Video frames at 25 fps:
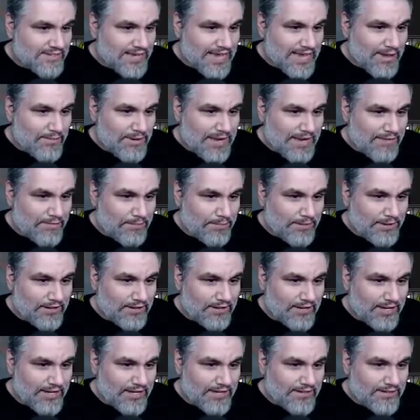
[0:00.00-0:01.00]
And we haven't played
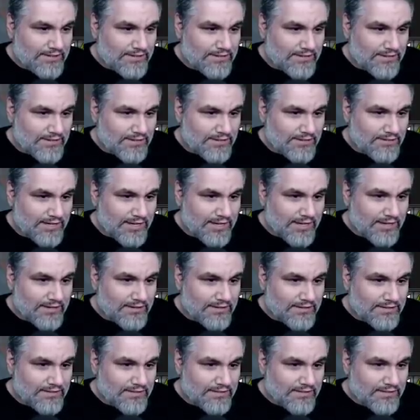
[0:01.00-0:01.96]
a land? Oh, yeah.